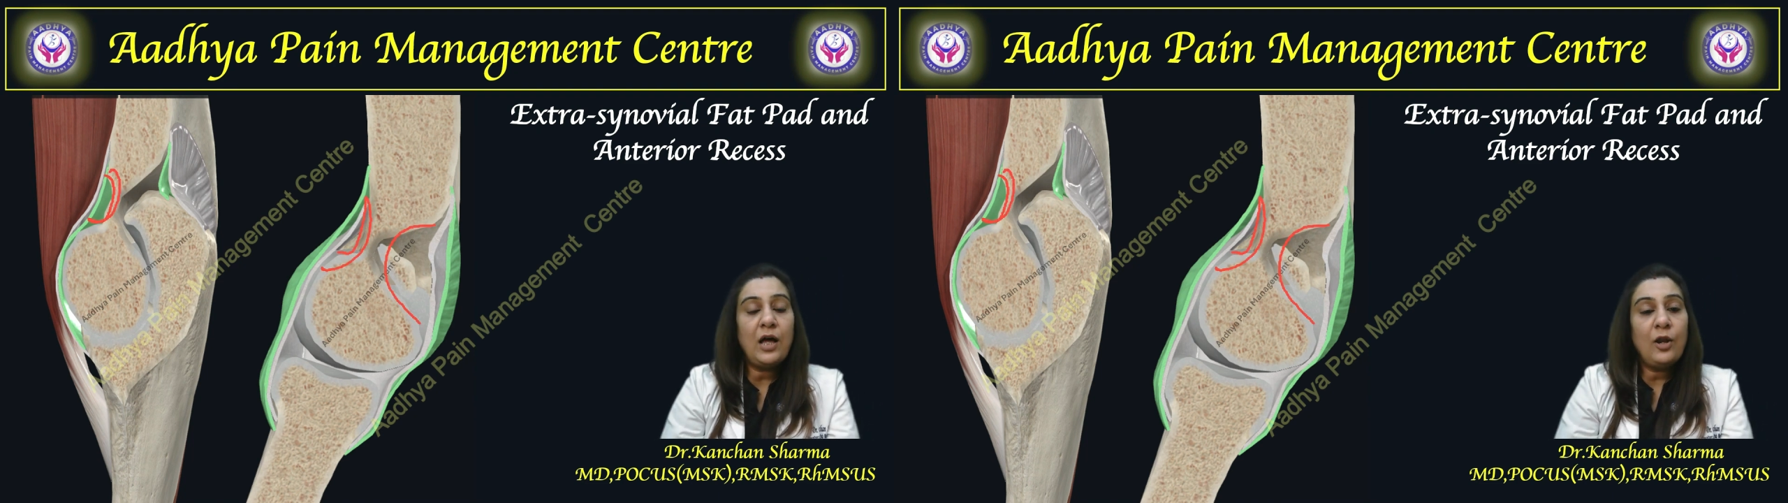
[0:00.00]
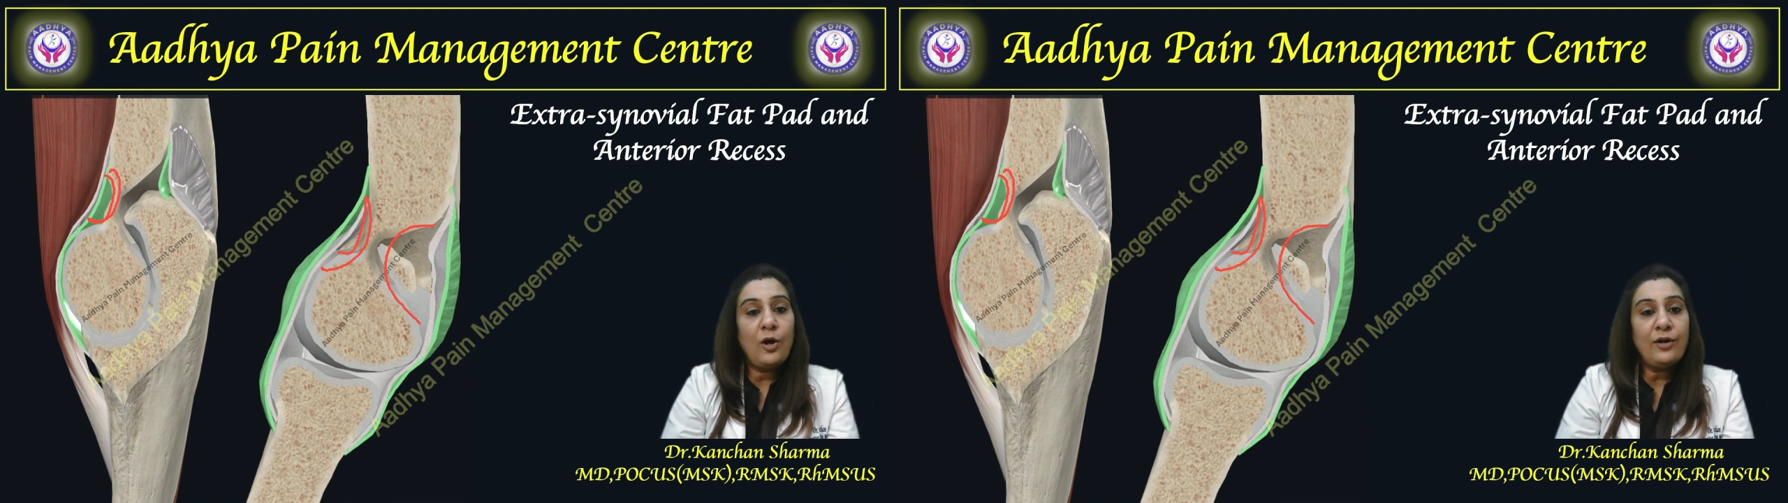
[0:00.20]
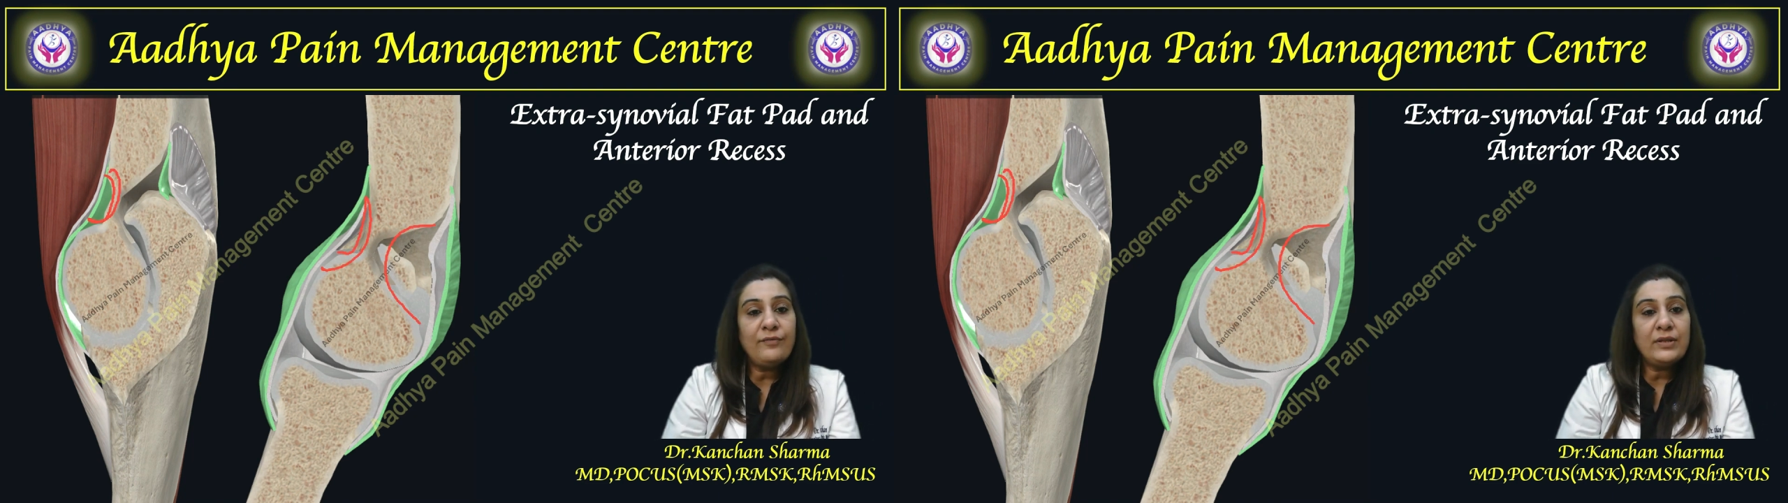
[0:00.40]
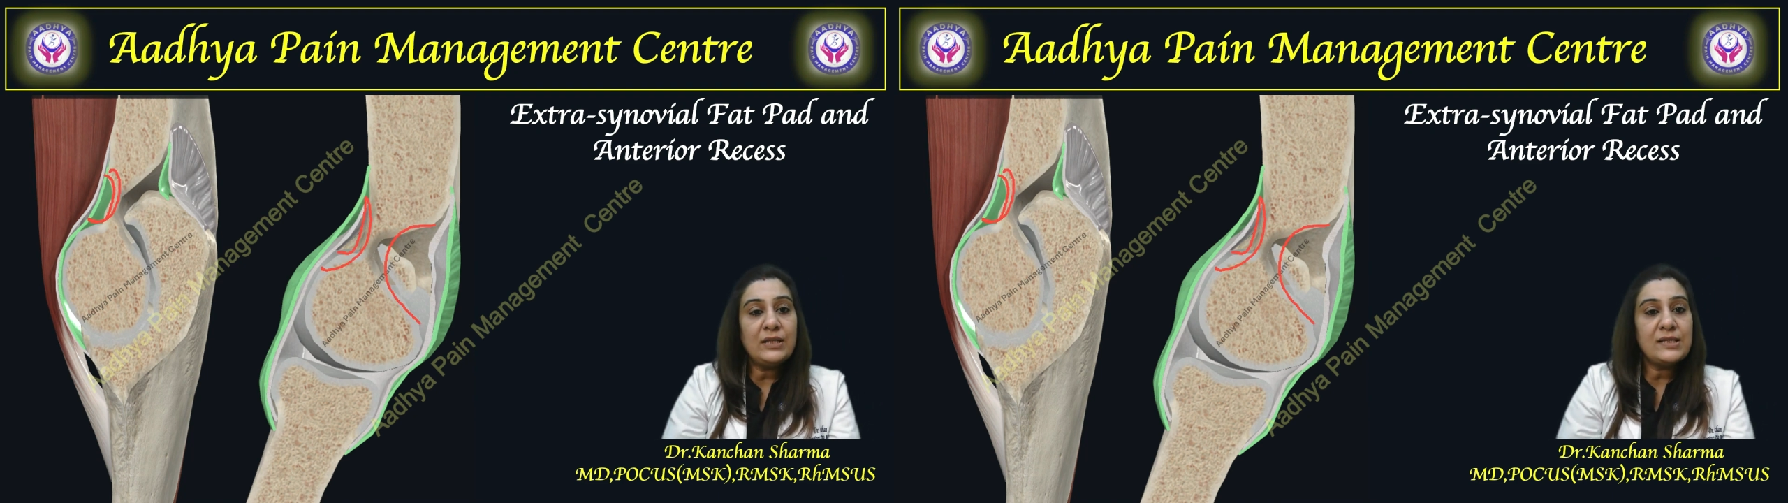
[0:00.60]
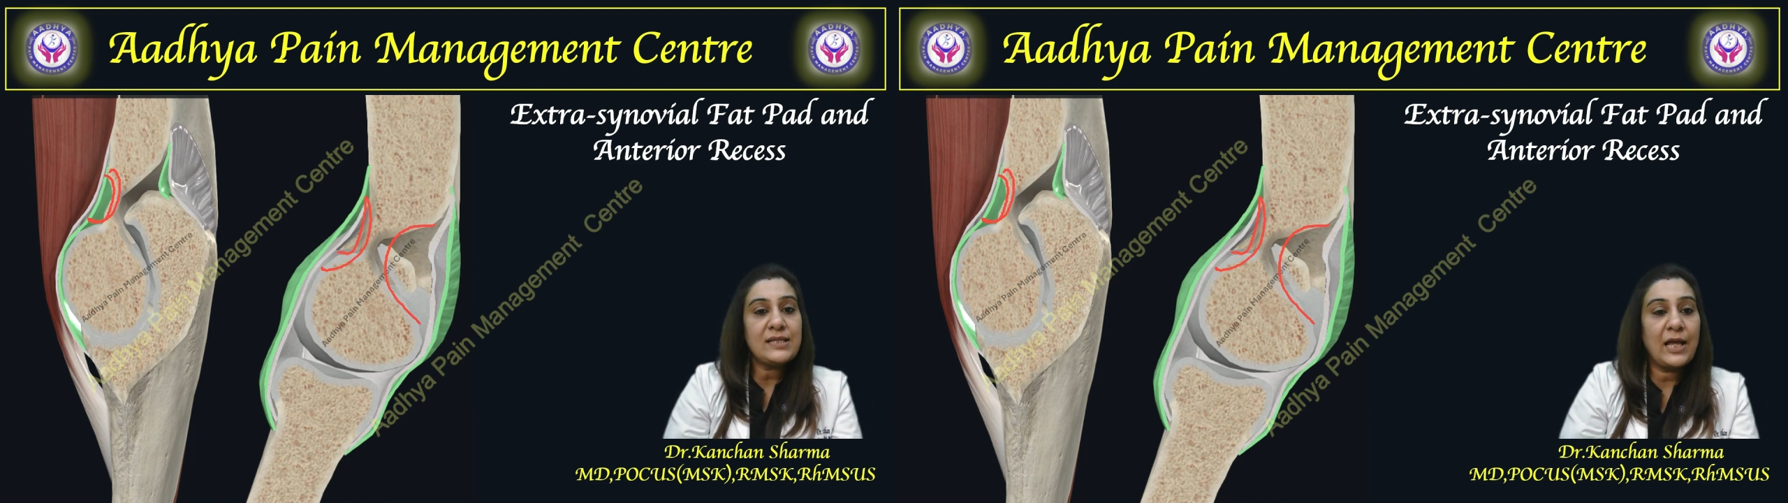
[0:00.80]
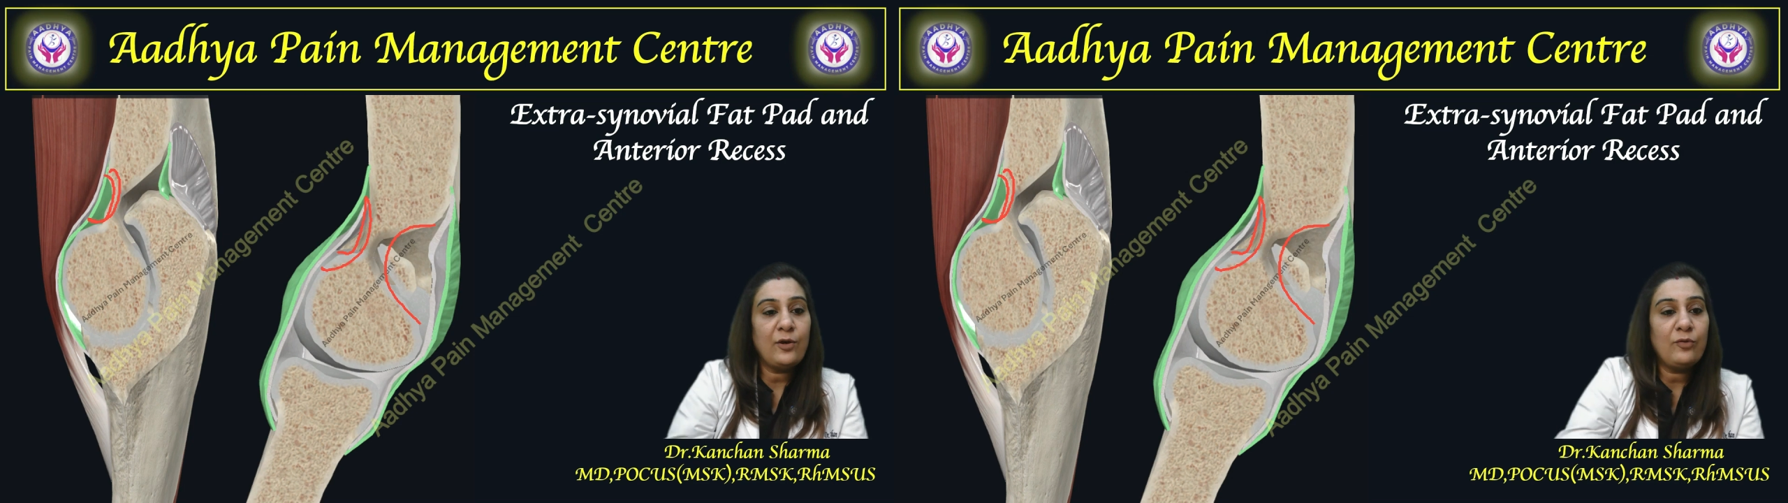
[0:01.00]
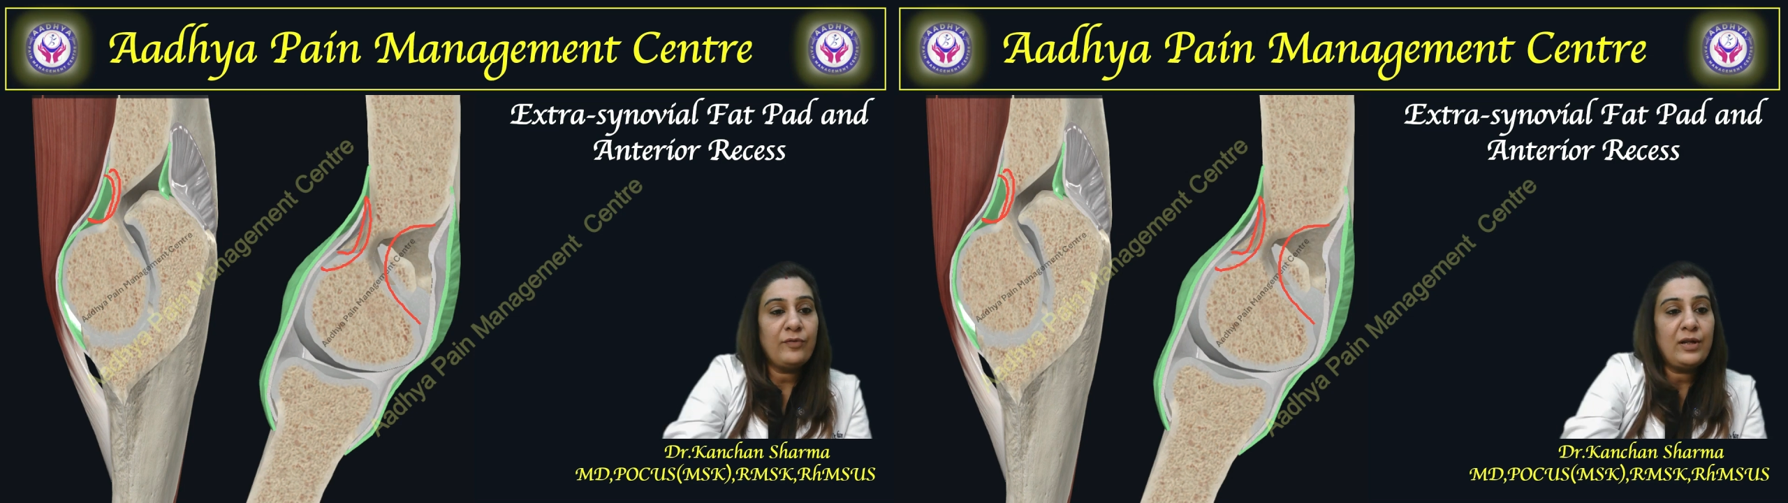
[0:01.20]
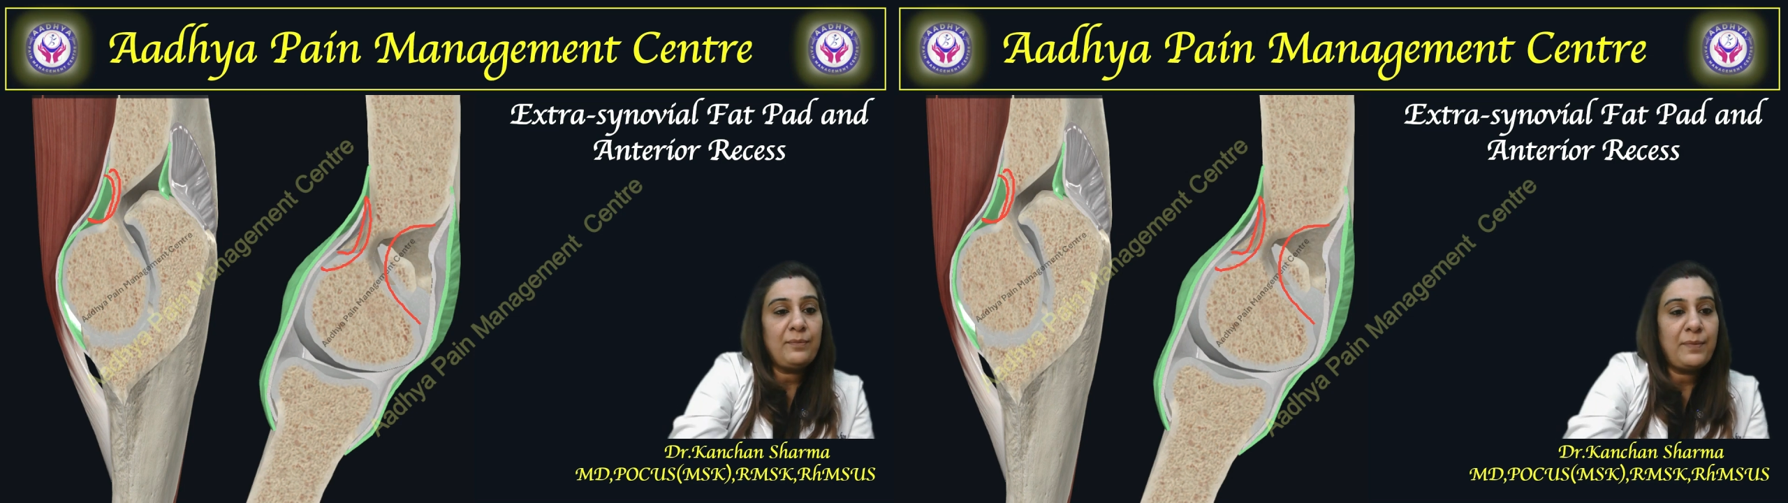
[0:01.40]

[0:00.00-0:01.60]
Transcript: along with the synovial